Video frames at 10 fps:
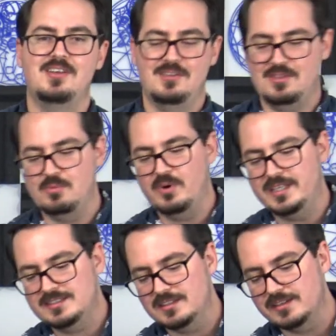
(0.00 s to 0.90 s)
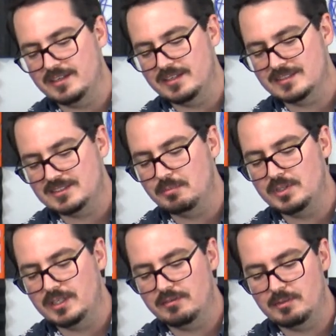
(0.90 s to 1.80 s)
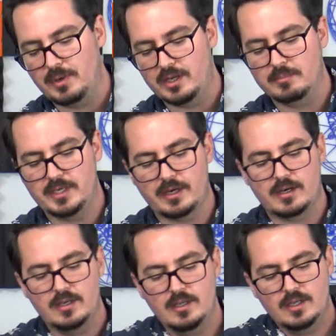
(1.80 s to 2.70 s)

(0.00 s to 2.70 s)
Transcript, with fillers: the, the weights and the assembly of the bottom here.